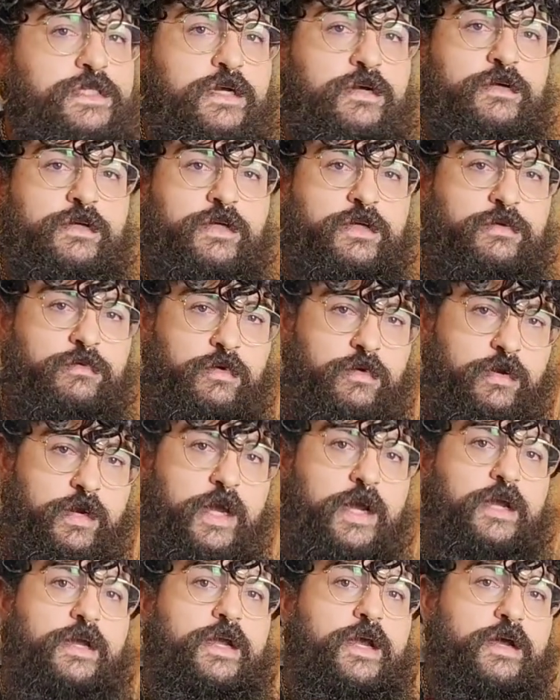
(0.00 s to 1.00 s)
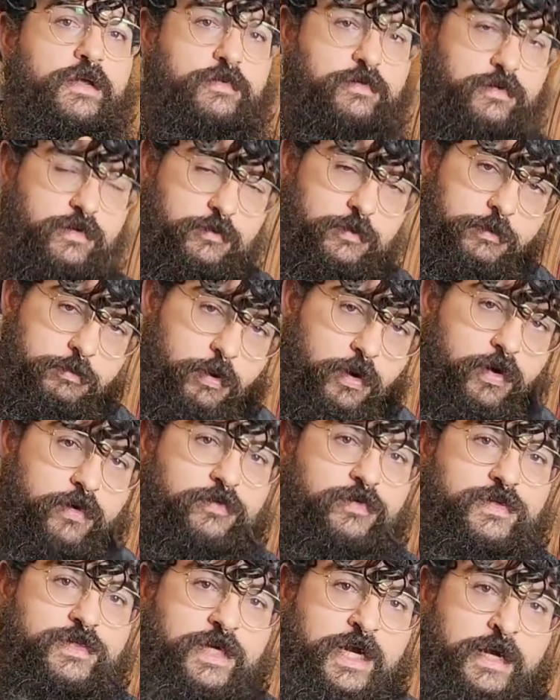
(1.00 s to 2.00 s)
telling you, okay, yeah, they're gonna be part
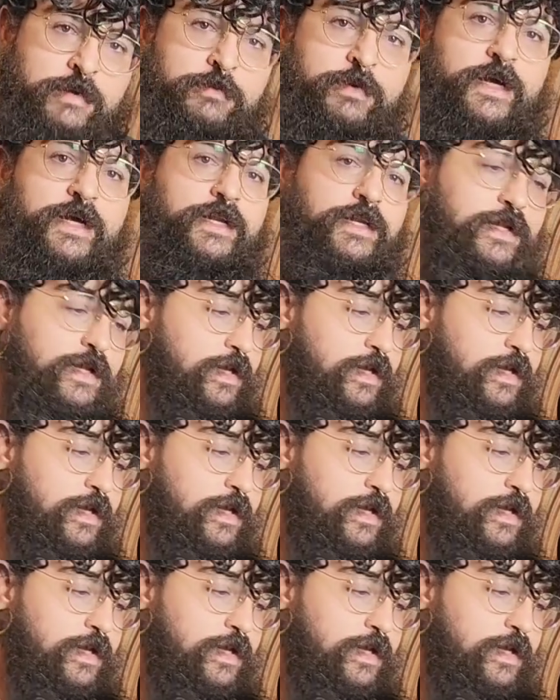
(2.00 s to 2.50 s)
of your timeline,